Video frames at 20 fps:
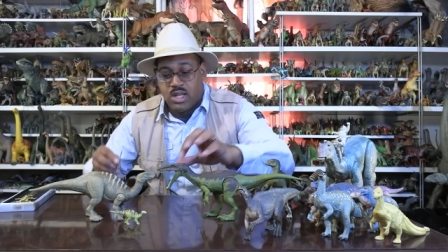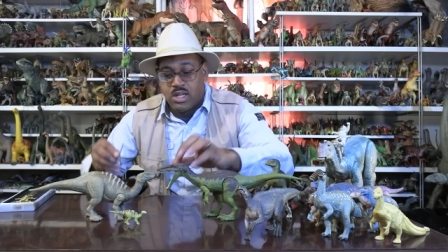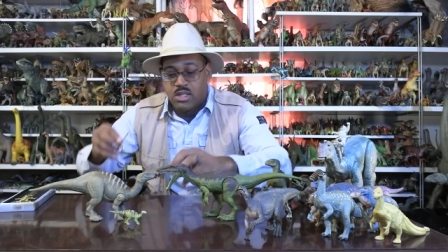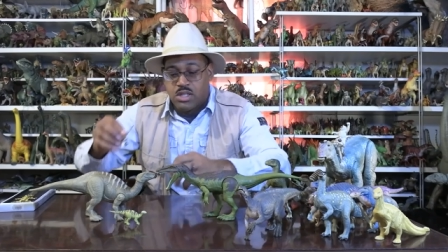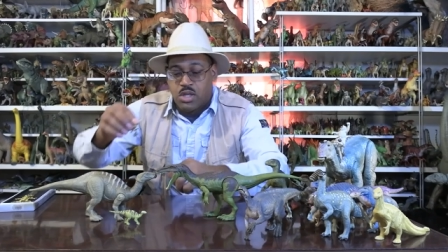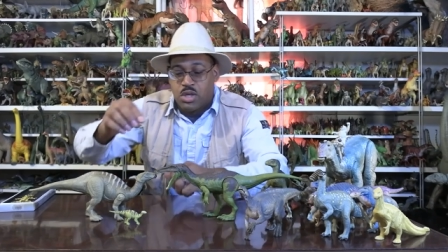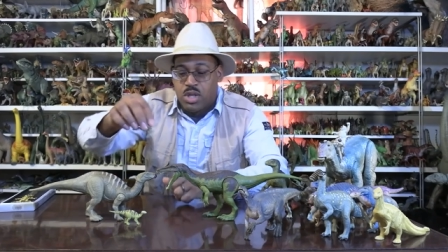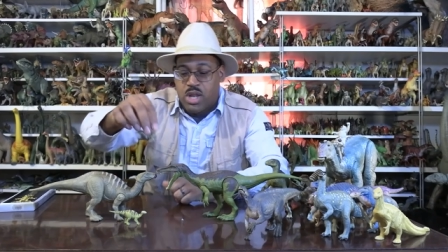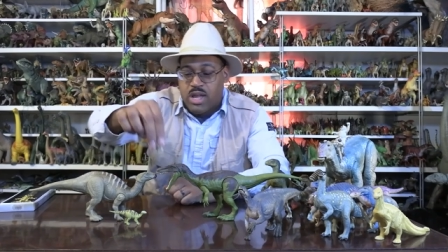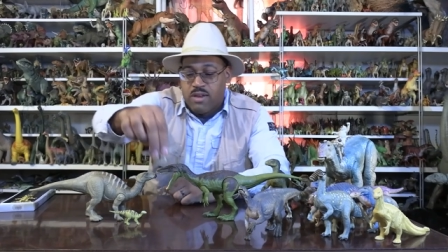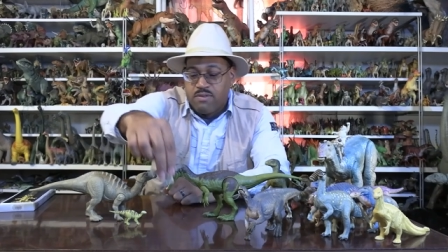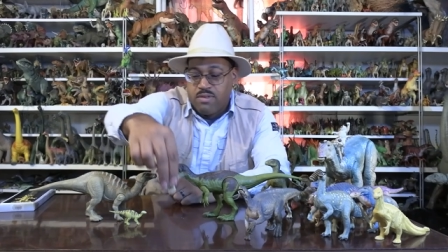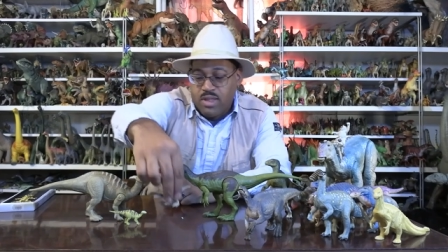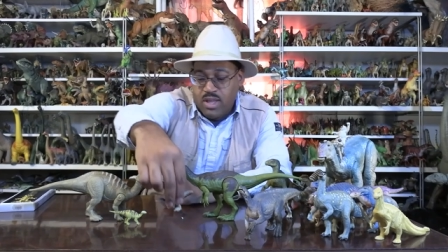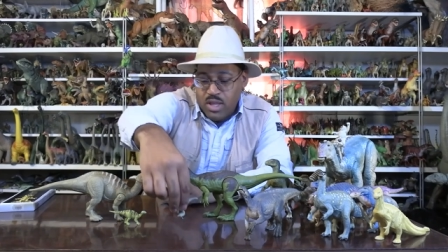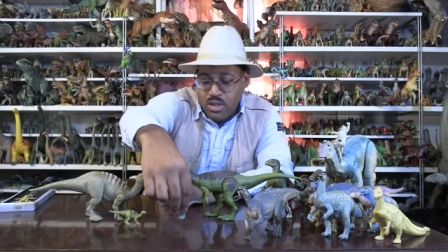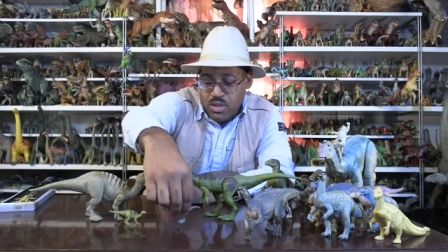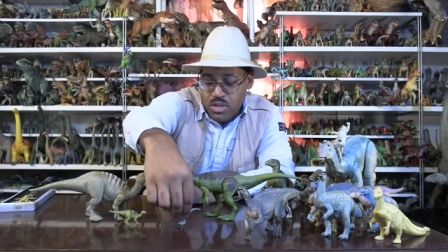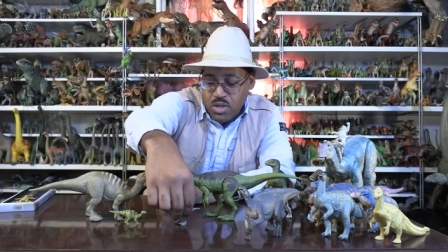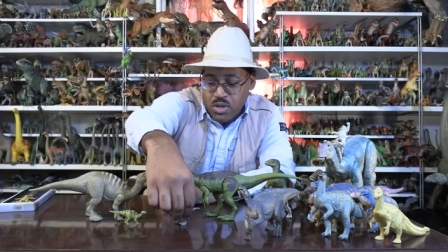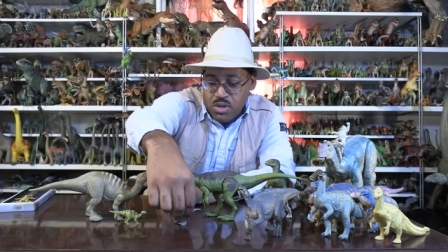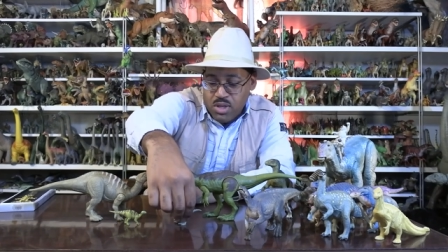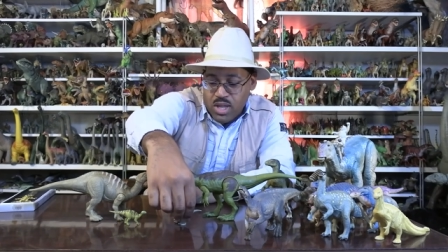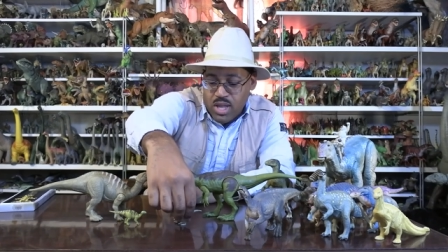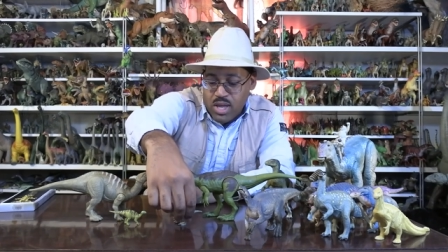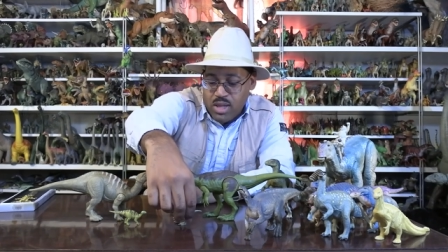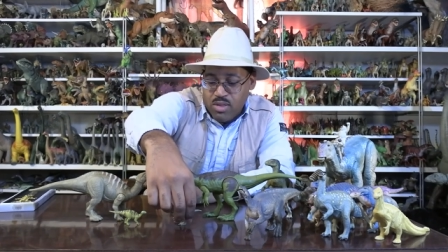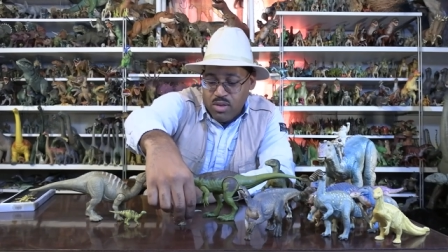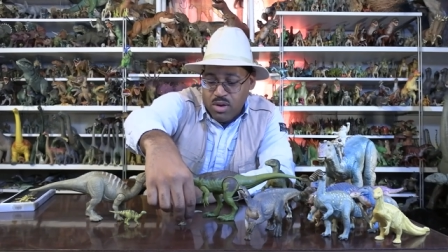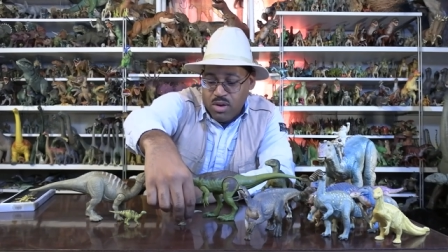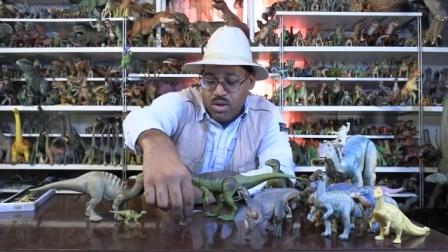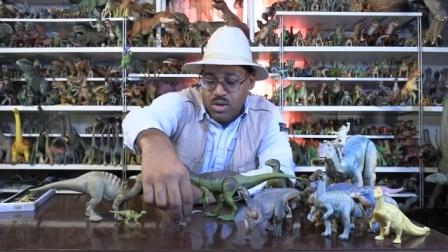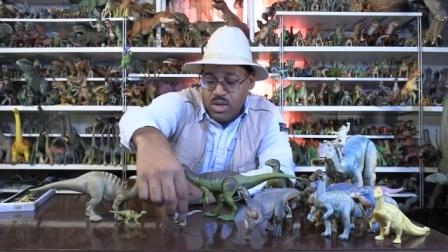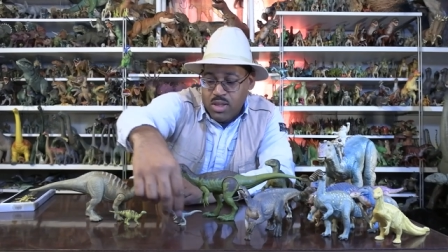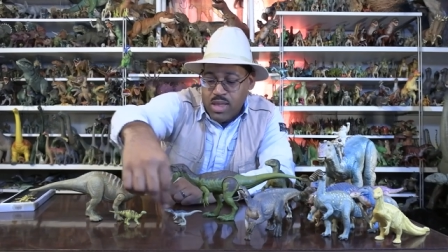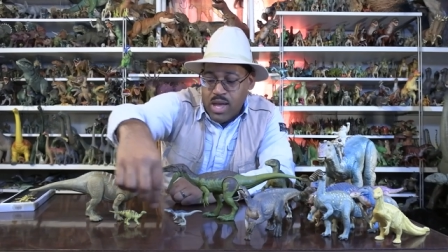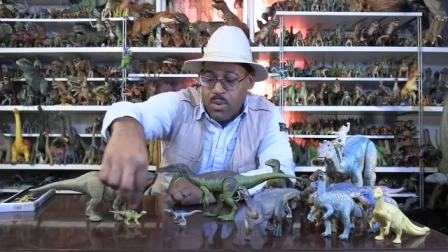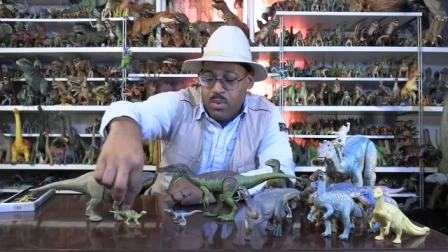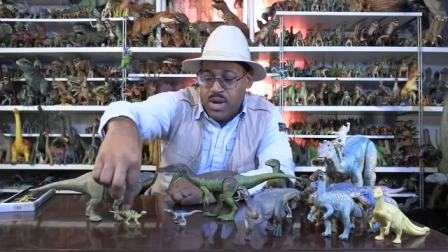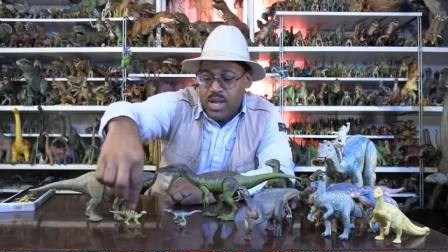So you can have these two together. So
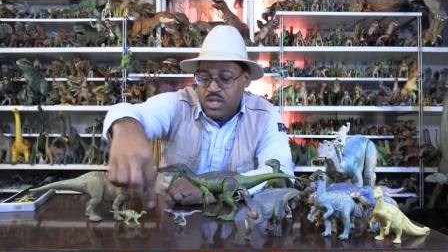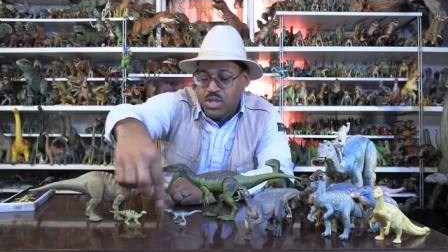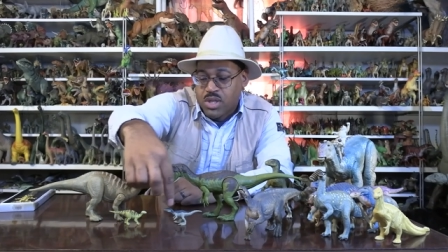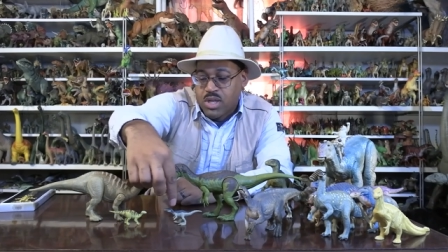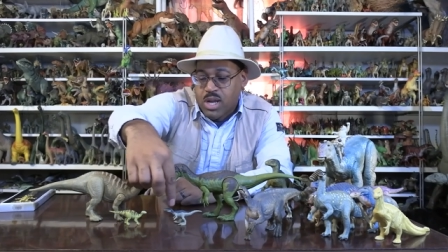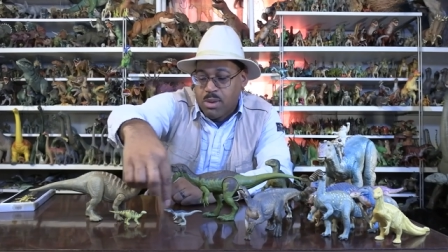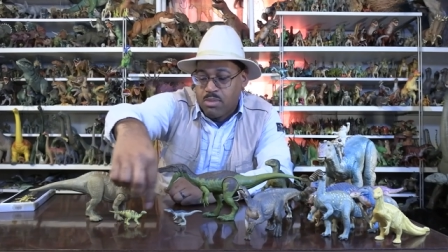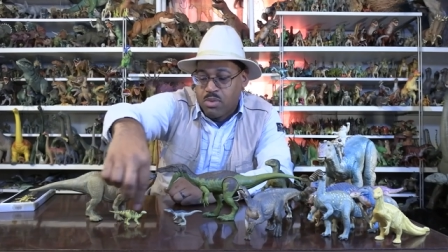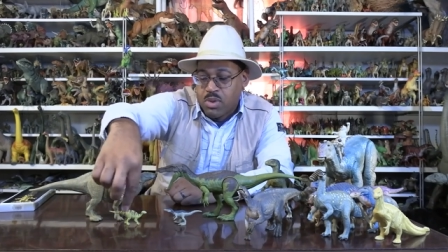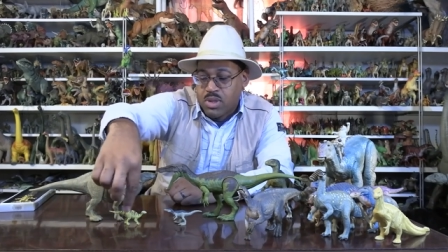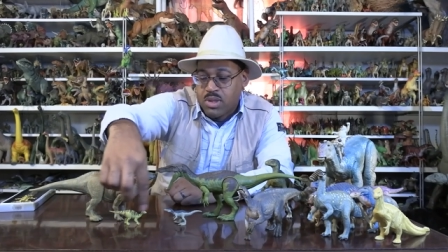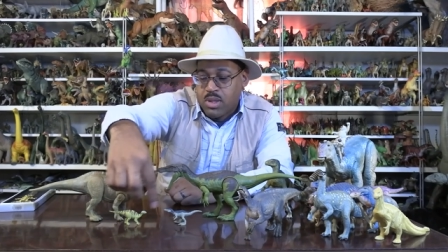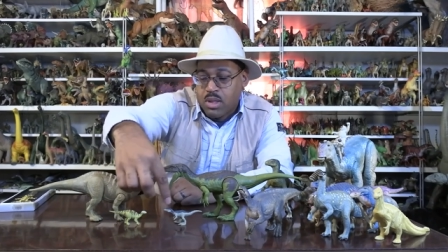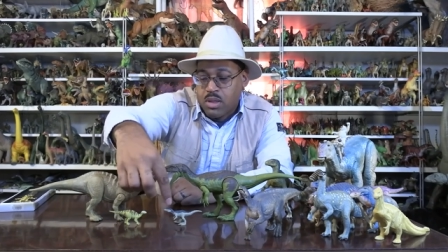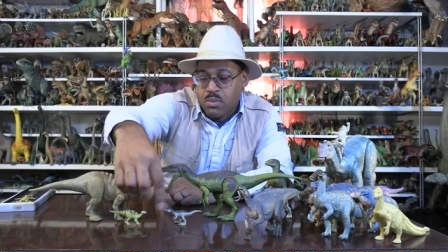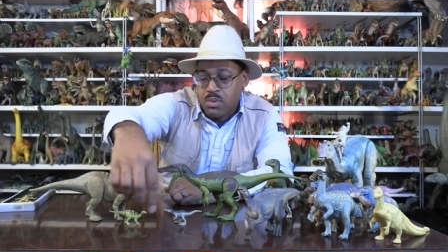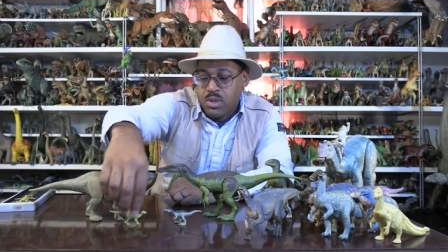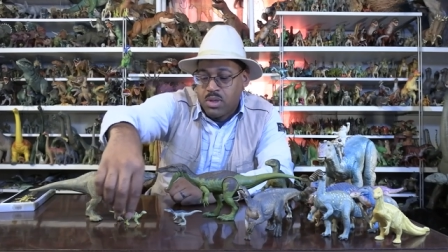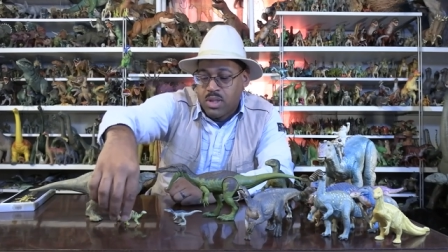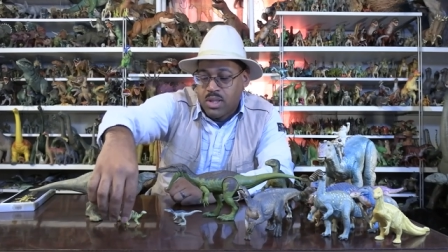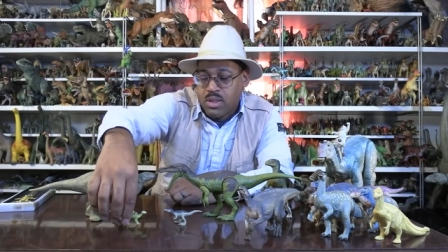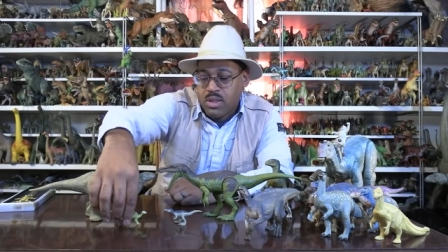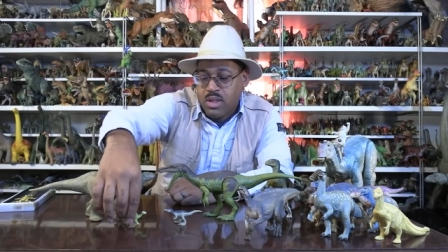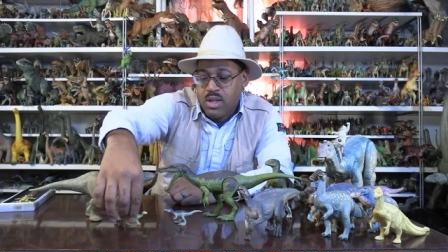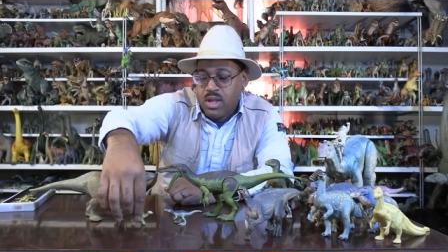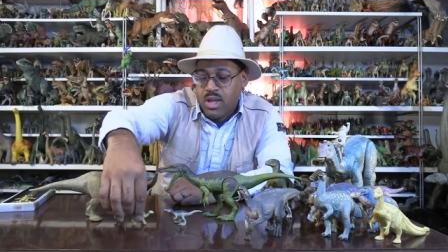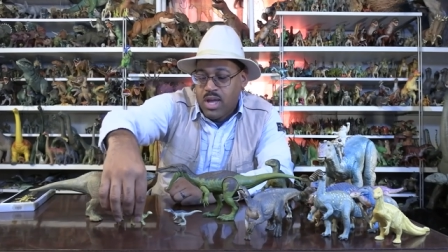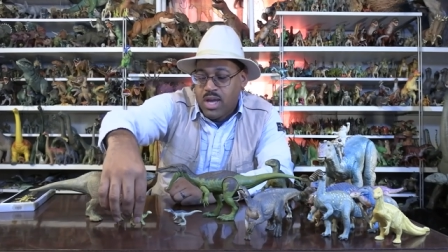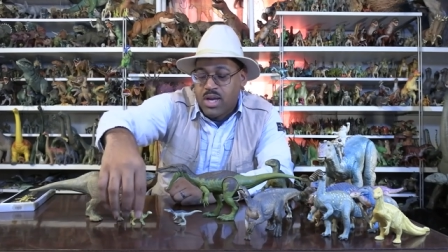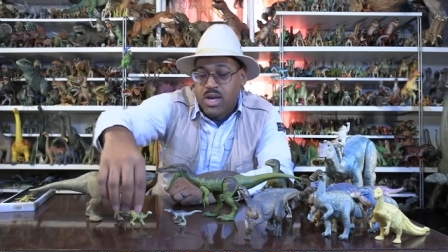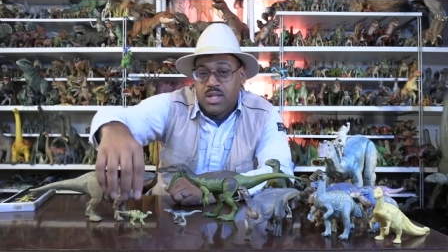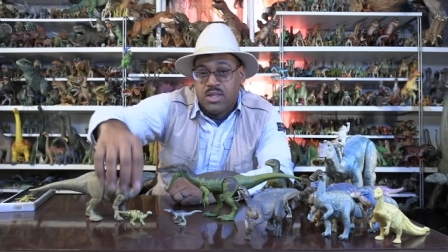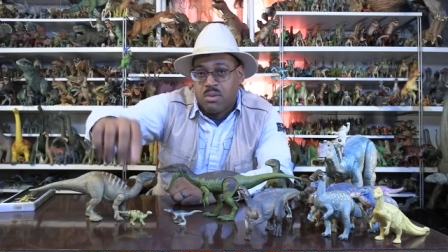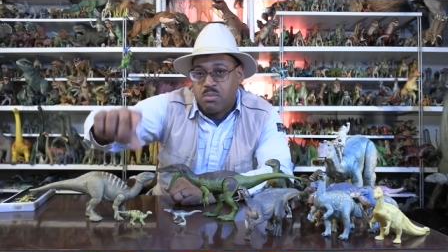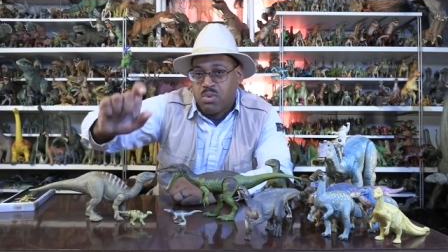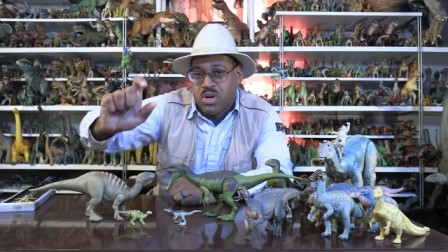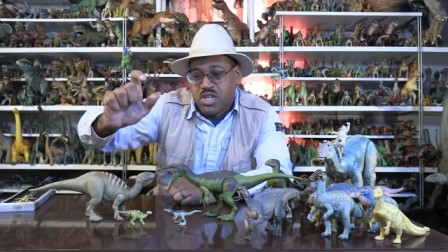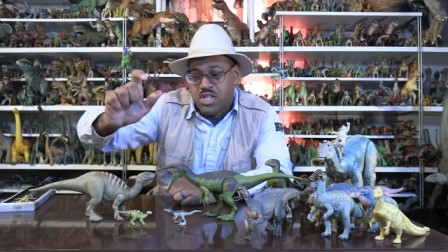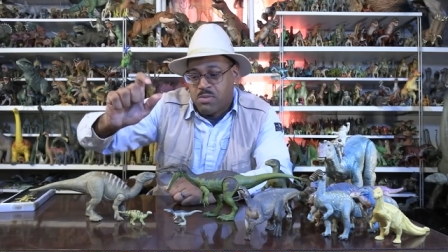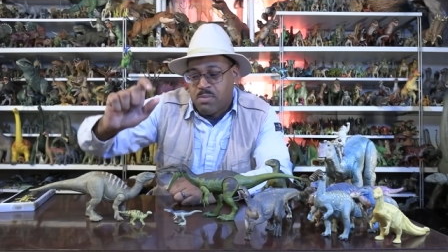that one actually comes with this one, called the
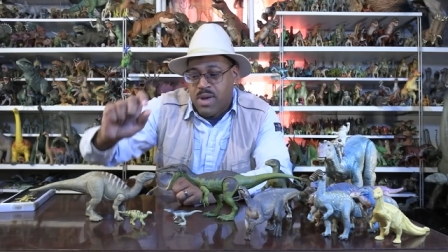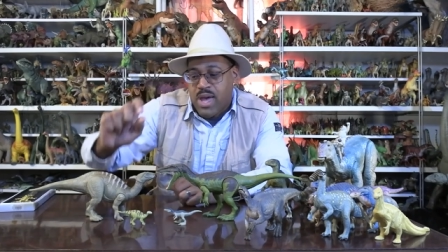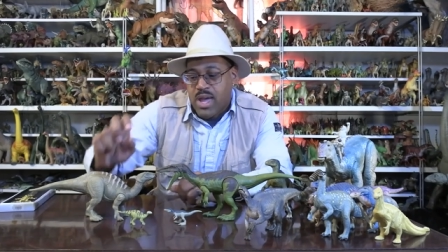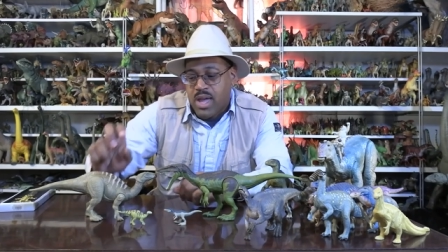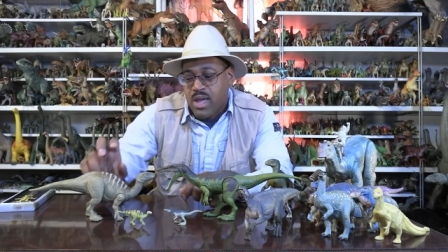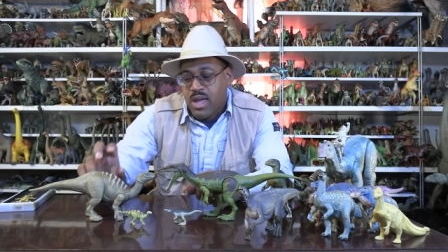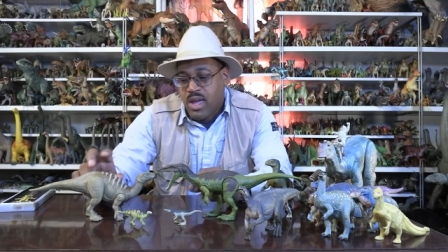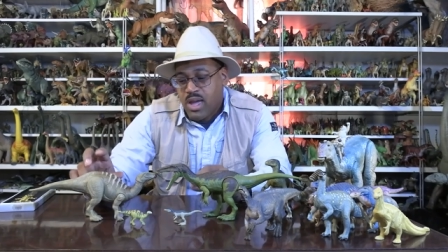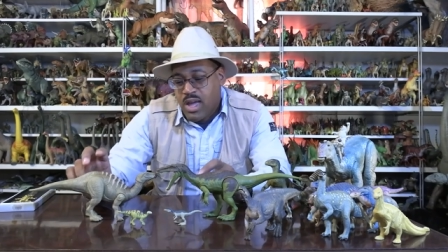British back.